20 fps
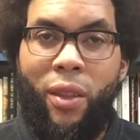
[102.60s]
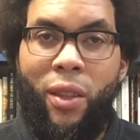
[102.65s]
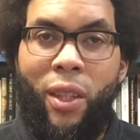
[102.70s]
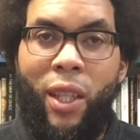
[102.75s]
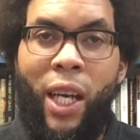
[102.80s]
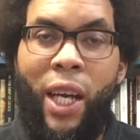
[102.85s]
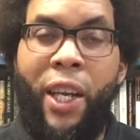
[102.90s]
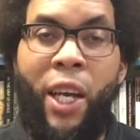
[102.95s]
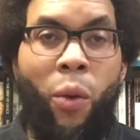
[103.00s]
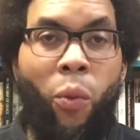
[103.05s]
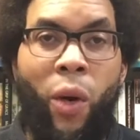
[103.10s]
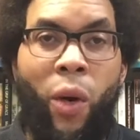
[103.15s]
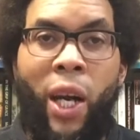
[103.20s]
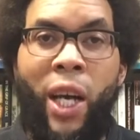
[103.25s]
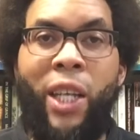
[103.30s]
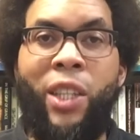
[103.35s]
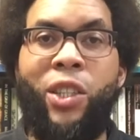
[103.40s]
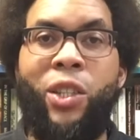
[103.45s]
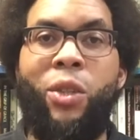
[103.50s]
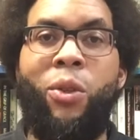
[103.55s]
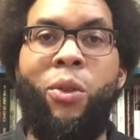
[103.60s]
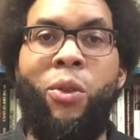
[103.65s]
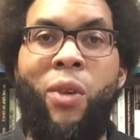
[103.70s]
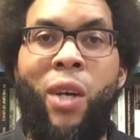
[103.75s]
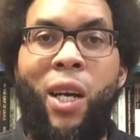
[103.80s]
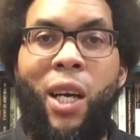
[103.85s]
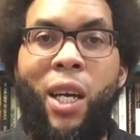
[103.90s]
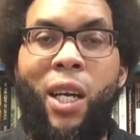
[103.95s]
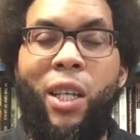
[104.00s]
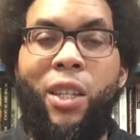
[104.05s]
And then we're into
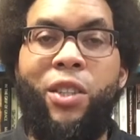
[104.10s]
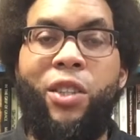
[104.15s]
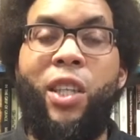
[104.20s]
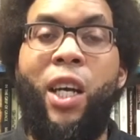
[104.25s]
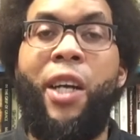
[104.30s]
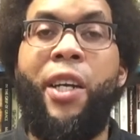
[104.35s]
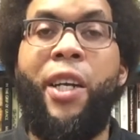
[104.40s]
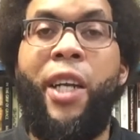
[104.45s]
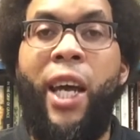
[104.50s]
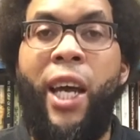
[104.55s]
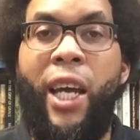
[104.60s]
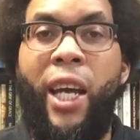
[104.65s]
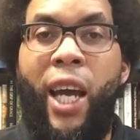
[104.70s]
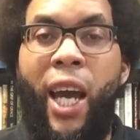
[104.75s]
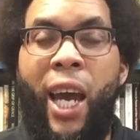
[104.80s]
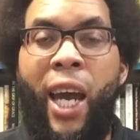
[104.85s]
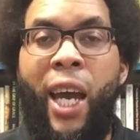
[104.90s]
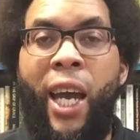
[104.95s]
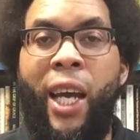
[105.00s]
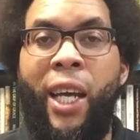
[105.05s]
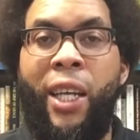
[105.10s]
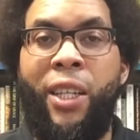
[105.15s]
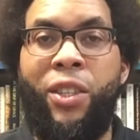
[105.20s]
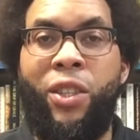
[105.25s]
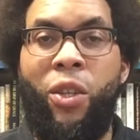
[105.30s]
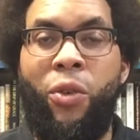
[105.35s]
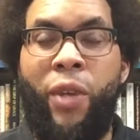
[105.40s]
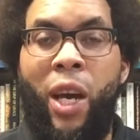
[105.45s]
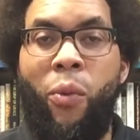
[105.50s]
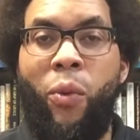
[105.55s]
Sunday. And
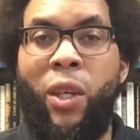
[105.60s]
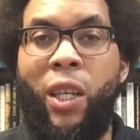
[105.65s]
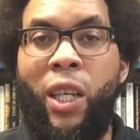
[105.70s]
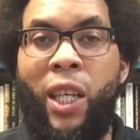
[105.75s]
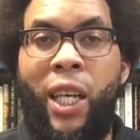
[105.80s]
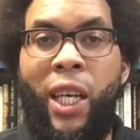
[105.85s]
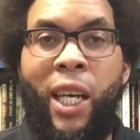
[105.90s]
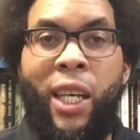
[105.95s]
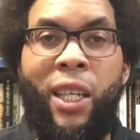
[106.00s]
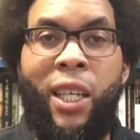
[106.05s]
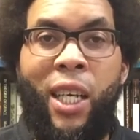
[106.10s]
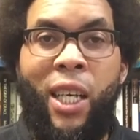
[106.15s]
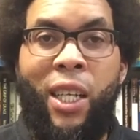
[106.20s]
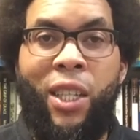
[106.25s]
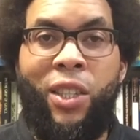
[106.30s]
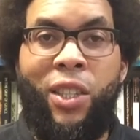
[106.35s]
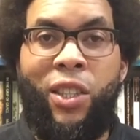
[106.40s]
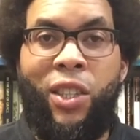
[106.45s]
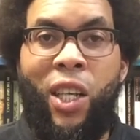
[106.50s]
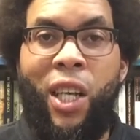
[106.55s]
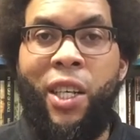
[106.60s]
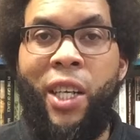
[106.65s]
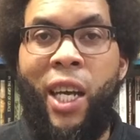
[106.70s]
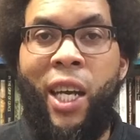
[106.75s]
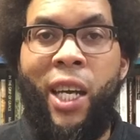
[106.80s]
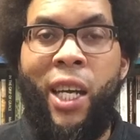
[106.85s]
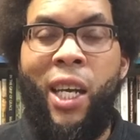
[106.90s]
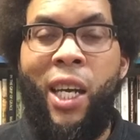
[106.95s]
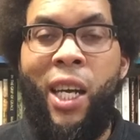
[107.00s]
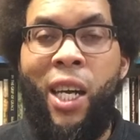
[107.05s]
so now we're looking at
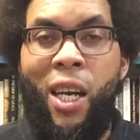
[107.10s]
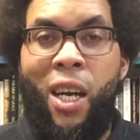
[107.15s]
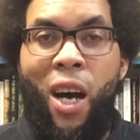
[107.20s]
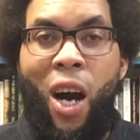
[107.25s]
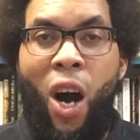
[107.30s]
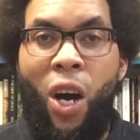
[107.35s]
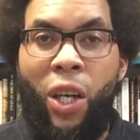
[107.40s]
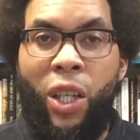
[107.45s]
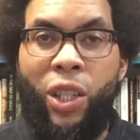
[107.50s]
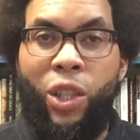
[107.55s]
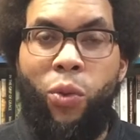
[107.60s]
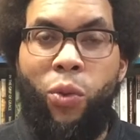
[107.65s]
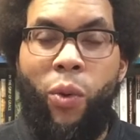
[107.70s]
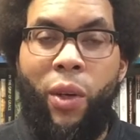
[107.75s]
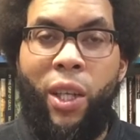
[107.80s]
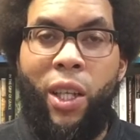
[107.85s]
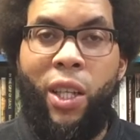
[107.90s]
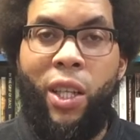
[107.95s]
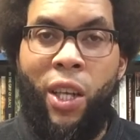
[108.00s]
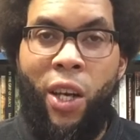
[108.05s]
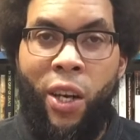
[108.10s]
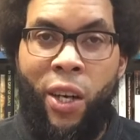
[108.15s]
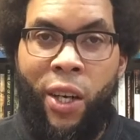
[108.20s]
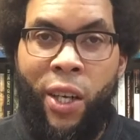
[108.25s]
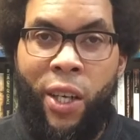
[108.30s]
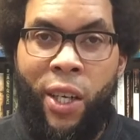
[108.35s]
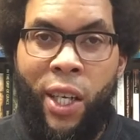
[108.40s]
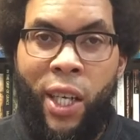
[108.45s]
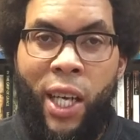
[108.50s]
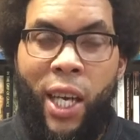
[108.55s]
Sunday, August
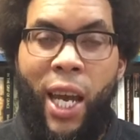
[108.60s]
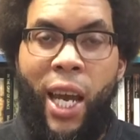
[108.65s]
23rd.